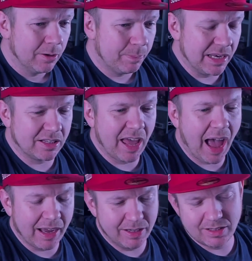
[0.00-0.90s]
Basically,
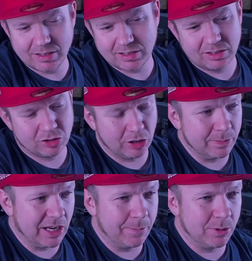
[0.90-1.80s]
hackers, stream
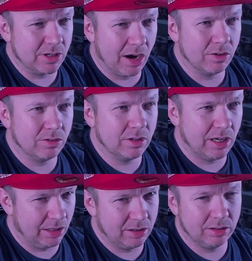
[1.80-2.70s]
snipers have
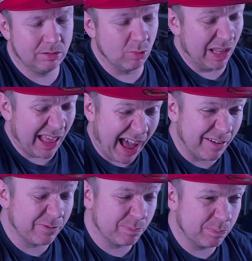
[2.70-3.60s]
killed
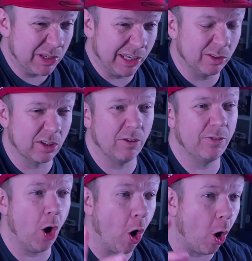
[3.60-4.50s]
off
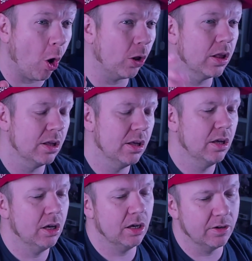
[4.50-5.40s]
all
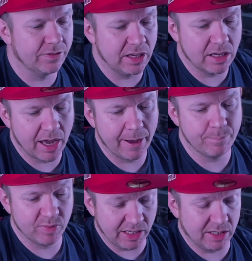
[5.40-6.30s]
of
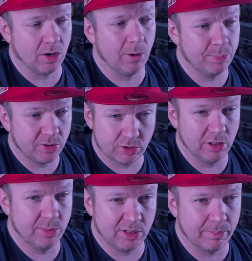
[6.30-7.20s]
the top
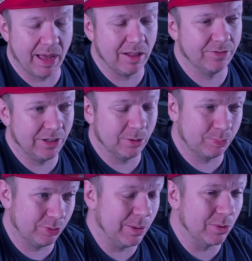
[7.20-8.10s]
streamers on Battlefield.
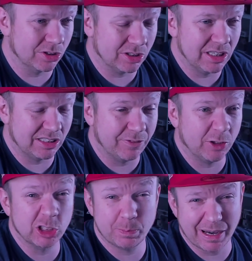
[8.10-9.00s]
Pretty much, it's
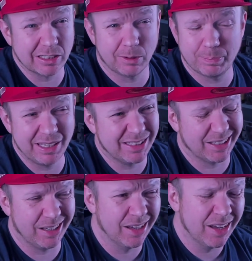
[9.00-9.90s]
difficult, especially on
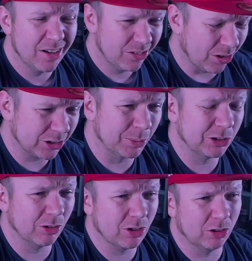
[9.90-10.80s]
PC. Not so much
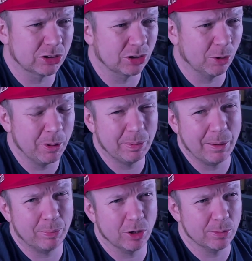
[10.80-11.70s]
on console. People
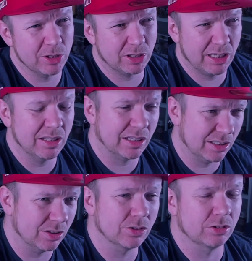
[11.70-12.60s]
like Broken Machine, they can
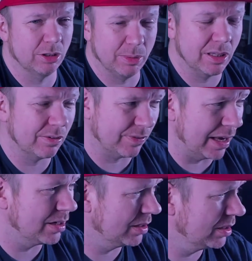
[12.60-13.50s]
still stream it. They're fine.